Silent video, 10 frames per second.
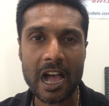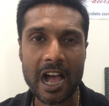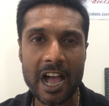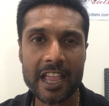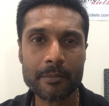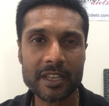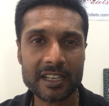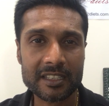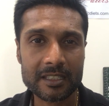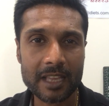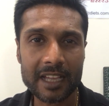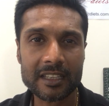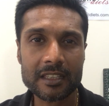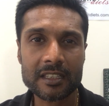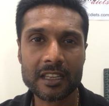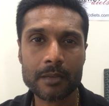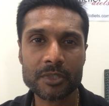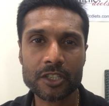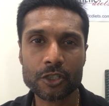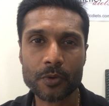I am in exactly the same
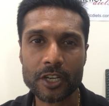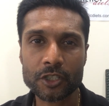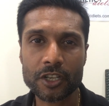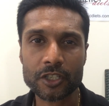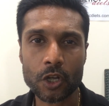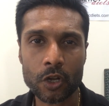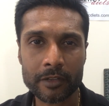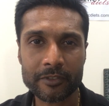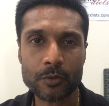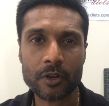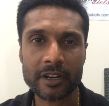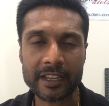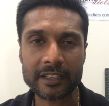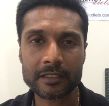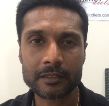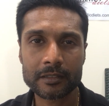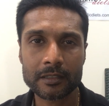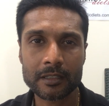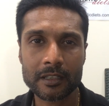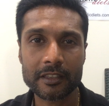situation as all of you are in.
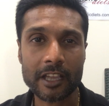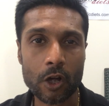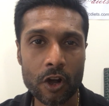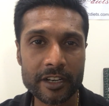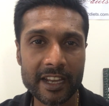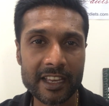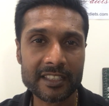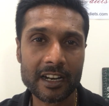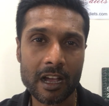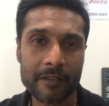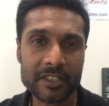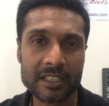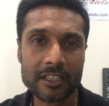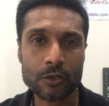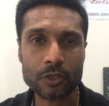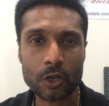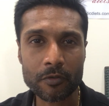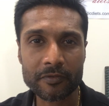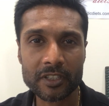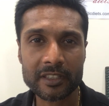There are days that obviously you
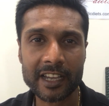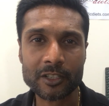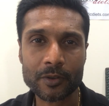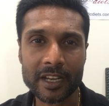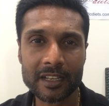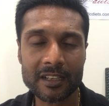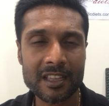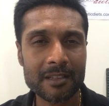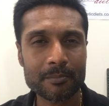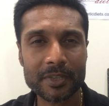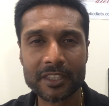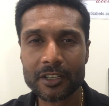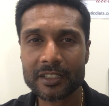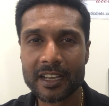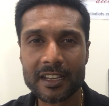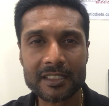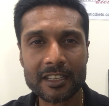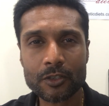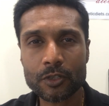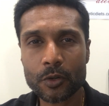don't feel that great, but there are days
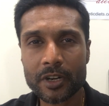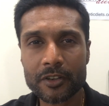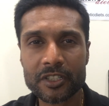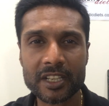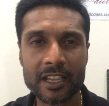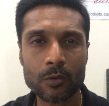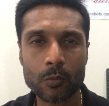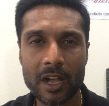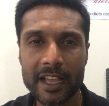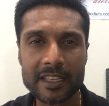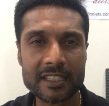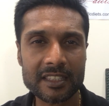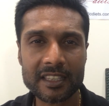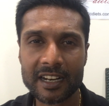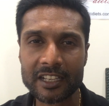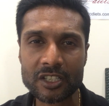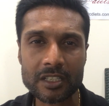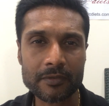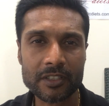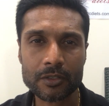that you don't understand why is it that I
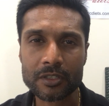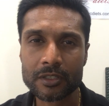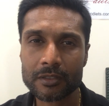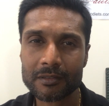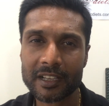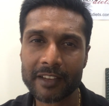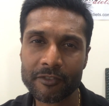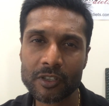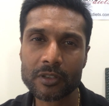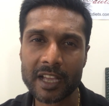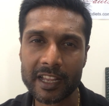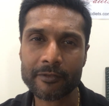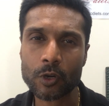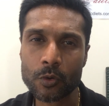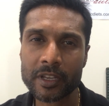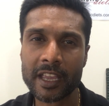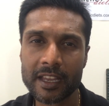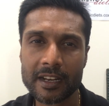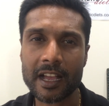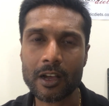just feel I feel kind of
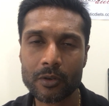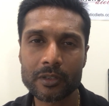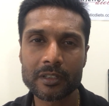okay now.